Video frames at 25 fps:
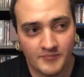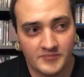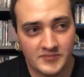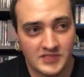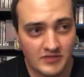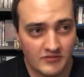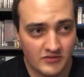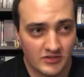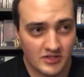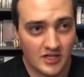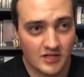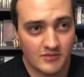
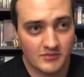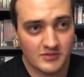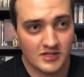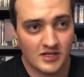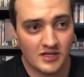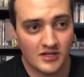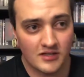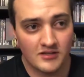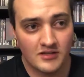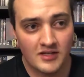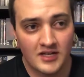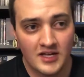Denver Comic
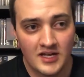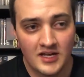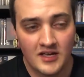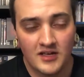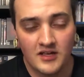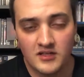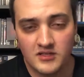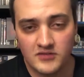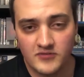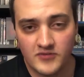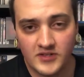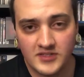Con,
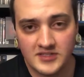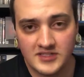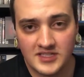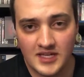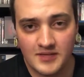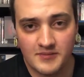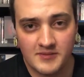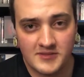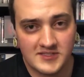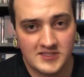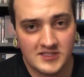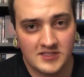fun
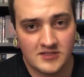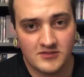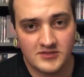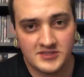time this year.